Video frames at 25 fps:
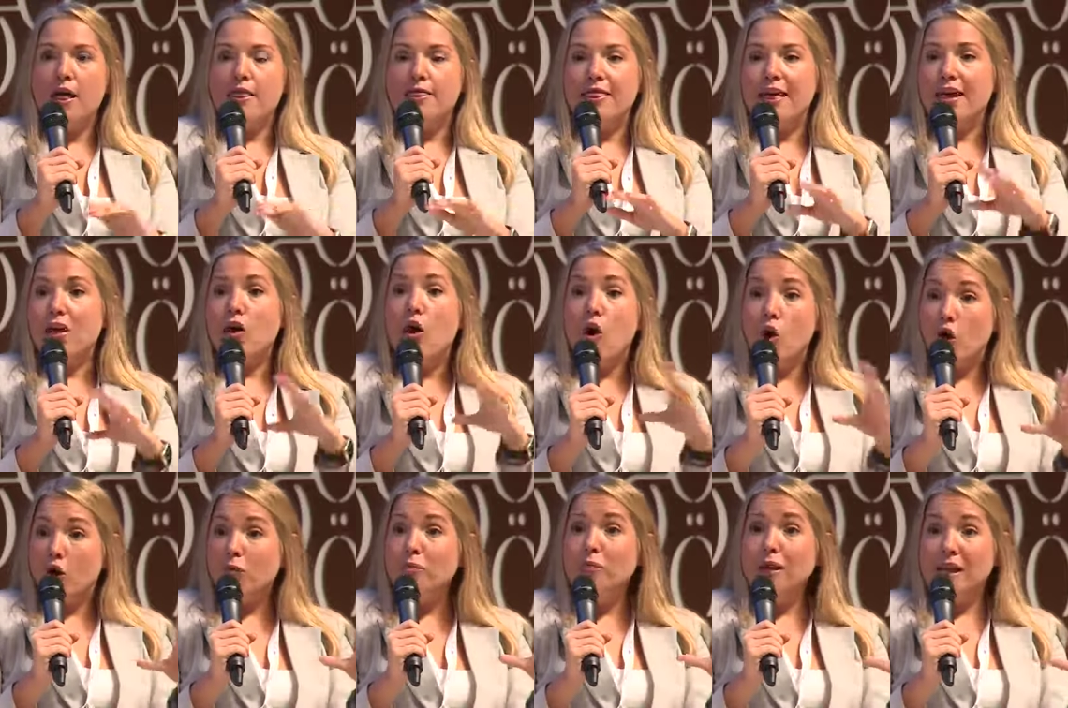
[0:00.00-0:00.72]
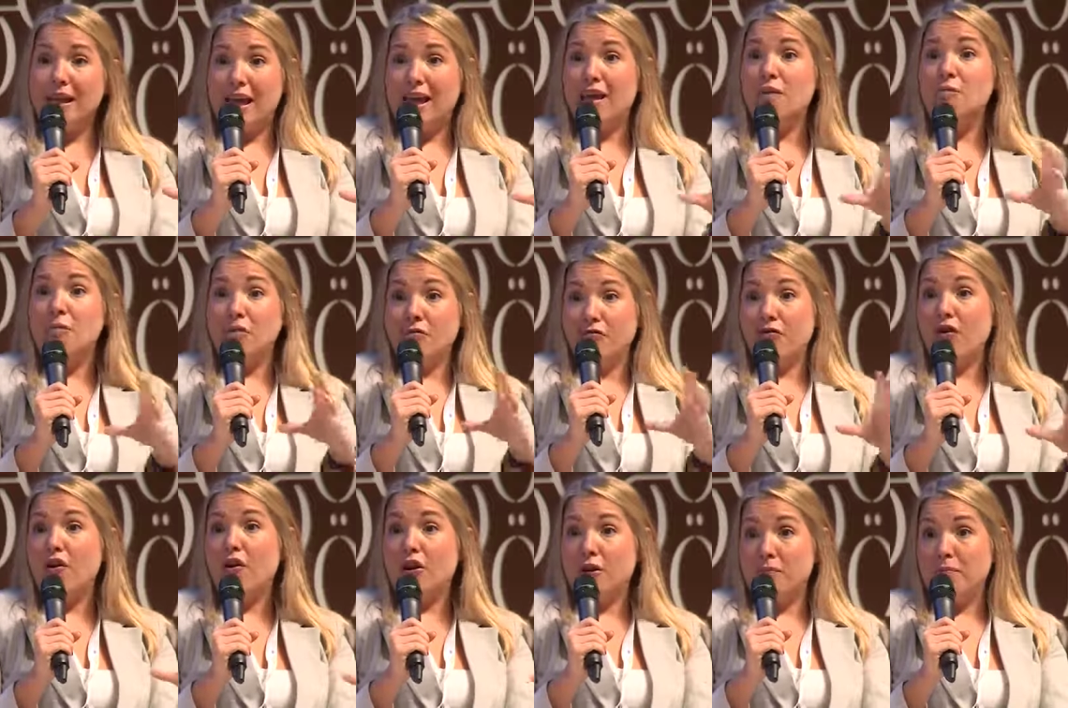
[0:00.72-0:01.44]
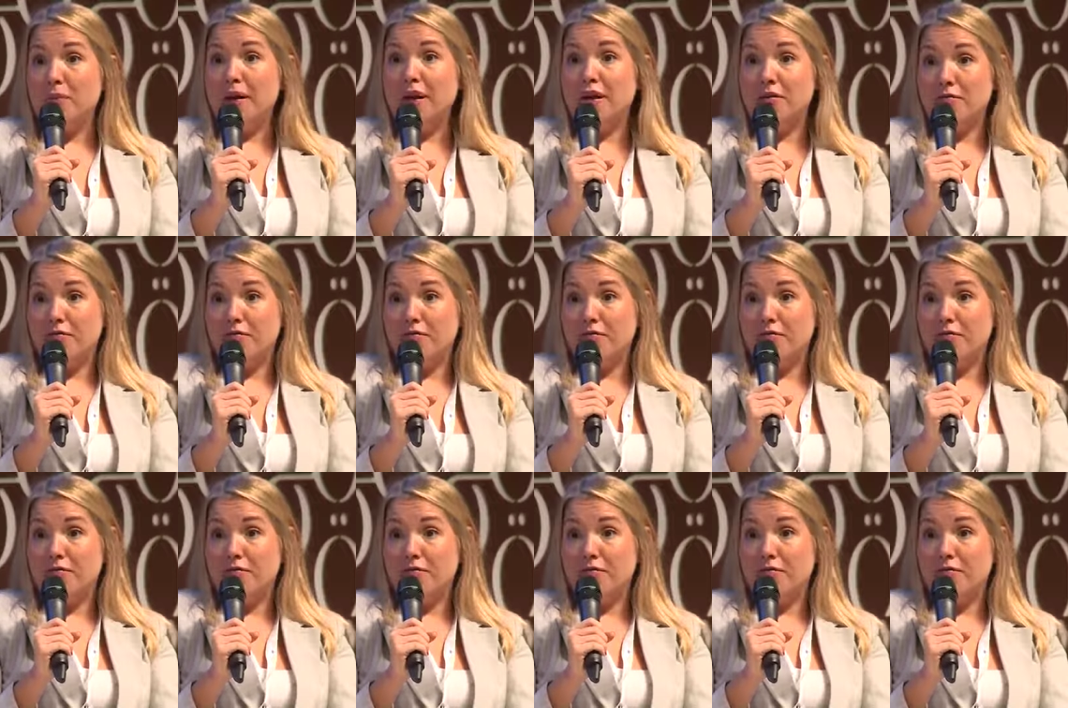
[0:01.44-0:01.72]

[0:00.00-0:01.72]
They all became a very big